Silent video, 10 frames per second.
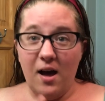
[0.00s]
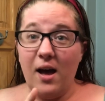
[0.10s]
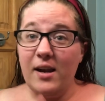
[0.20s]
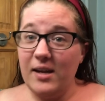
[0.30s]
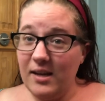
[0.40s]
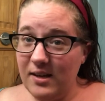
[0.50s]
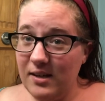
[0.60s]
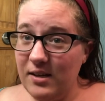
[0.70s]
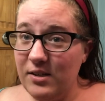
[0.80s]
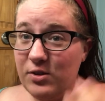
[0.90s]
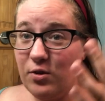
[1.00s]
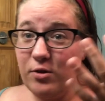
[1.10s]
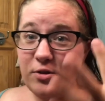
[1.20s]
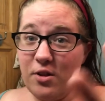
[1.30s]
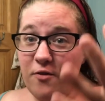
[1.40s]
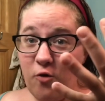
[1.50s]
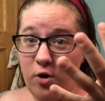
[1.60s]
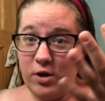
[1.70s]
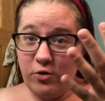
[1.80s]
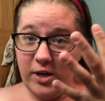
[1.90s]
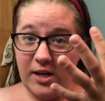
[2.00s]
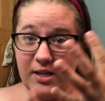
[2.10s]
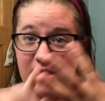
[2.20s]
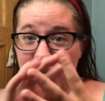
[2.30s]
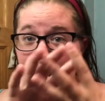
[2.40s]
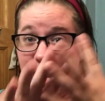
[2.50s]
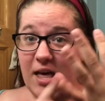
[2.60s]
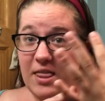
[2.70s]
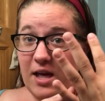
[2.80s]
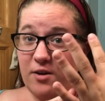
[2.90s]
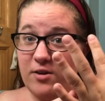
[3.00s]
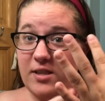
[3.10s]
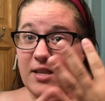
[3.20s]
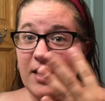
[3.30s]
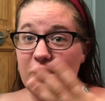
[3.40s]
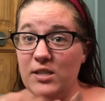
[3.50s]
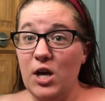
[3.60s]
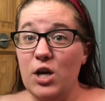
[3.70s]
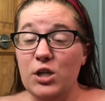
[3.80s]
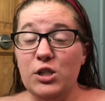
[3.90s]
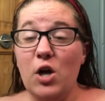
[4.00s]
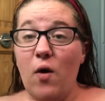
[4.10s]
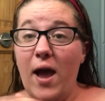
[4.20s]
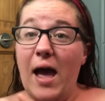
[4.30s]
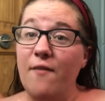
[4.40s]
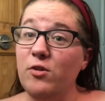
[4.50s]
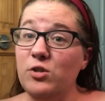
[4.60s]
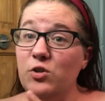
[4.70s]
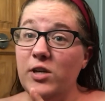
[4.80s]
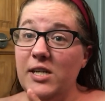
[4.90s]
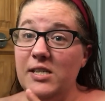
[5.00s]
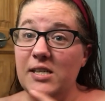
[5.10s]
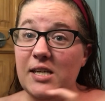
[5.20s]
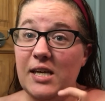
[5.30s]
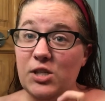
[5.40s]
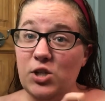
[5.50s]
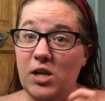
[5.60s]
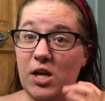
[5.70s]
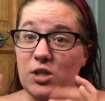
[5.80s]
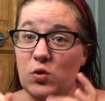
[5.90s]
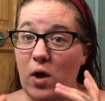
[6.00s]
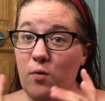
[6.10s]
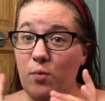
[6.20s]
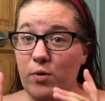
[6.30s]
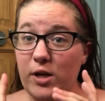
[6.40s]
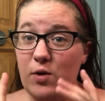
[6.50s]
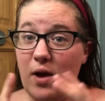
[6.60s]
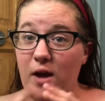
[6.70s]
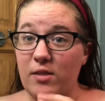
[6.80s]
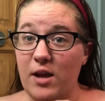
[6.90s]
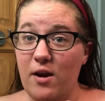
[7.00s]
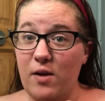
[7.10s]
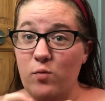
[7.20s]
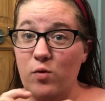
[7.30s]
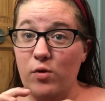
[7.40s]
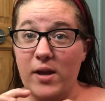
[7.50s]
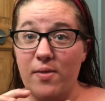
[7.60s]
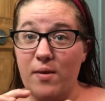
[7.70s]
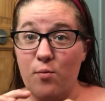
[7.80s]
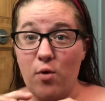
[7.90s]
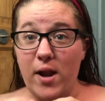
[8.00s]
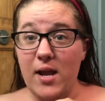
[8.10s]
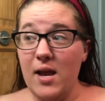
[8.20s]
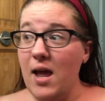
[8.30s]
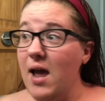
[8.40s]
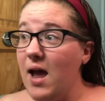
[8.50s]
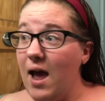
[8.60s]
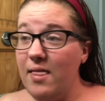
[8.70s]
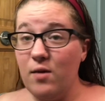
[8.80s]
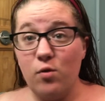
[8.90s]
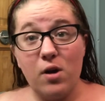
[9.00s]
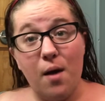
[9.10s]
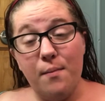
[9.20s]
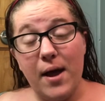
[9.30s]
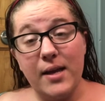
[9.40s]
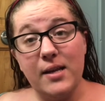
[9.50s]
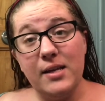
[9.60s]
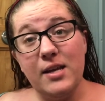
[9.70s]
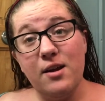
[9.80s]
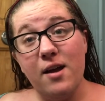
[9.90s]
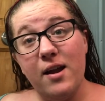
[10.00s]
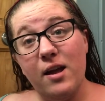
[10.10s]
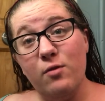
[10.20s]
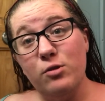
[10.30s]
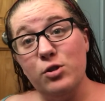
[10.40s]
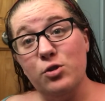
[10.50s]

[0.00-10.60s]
honey. So those are the four ingredients that are in this. So I have those ingredients in the kitchen, so I will bring you out there and we will get them ready. And then we'll come back in here and I will